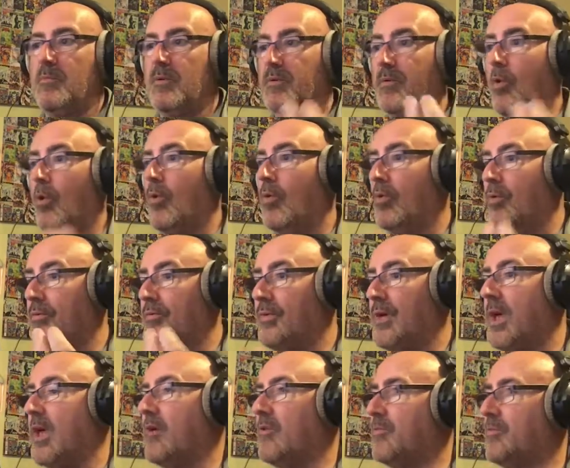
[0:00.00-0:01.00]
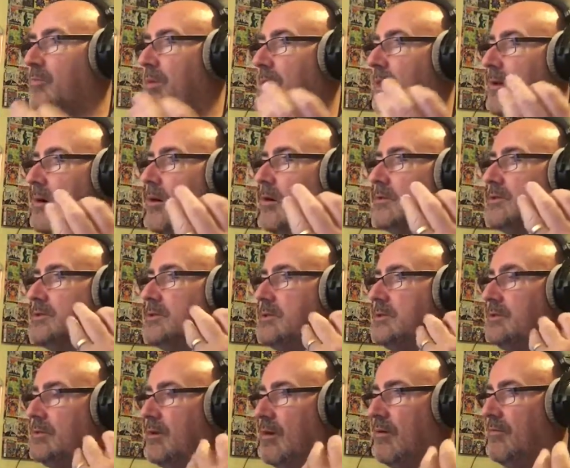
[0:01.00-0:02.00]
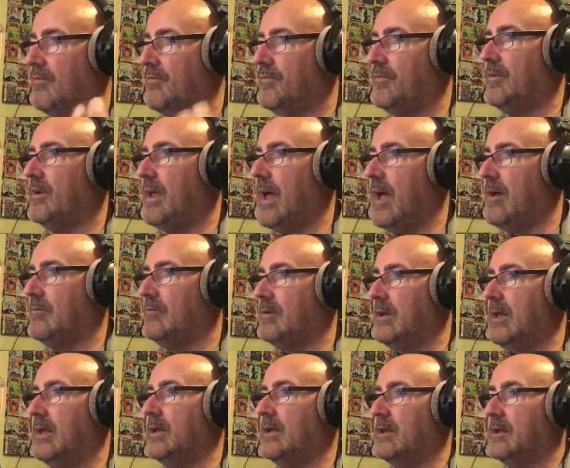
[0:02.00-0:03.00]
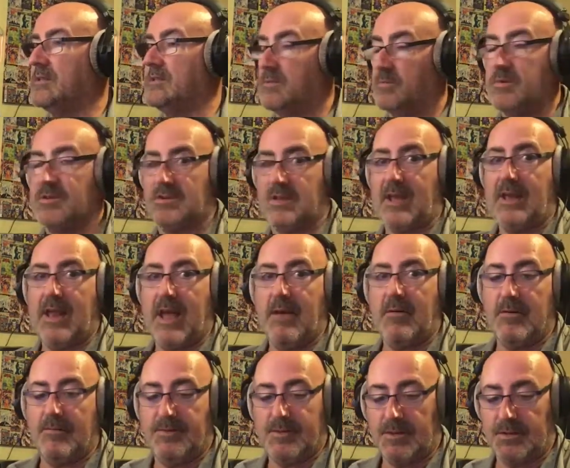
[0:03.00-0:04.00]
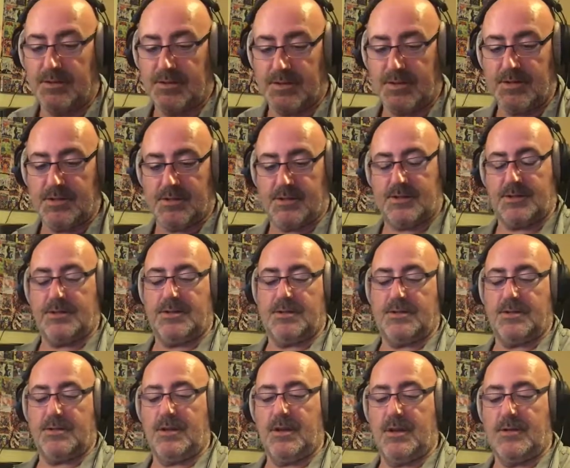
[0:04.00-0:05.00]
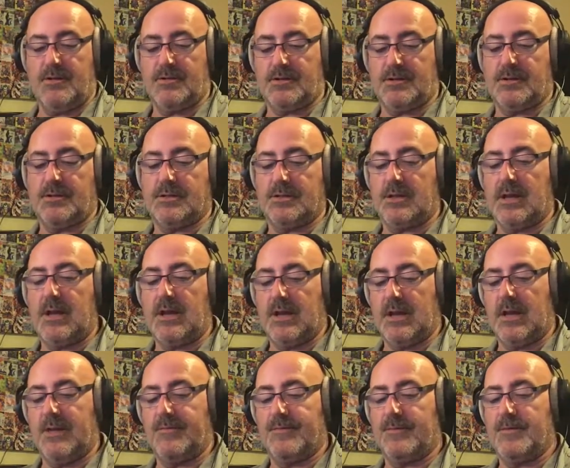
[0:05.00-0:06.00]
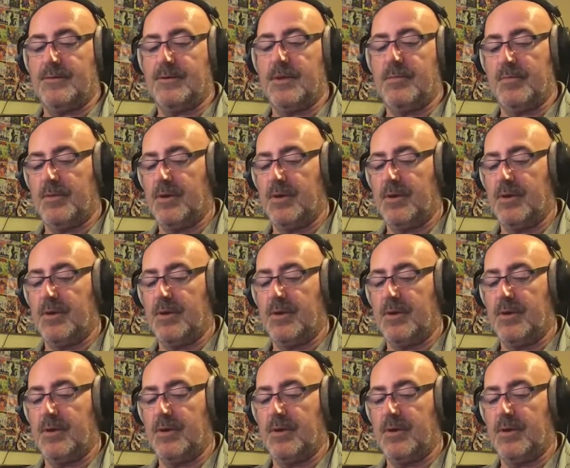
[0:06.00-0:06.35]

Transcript: But all this because you're not full out legalised it, which they now have done since the turn of the year, as I understand, in California.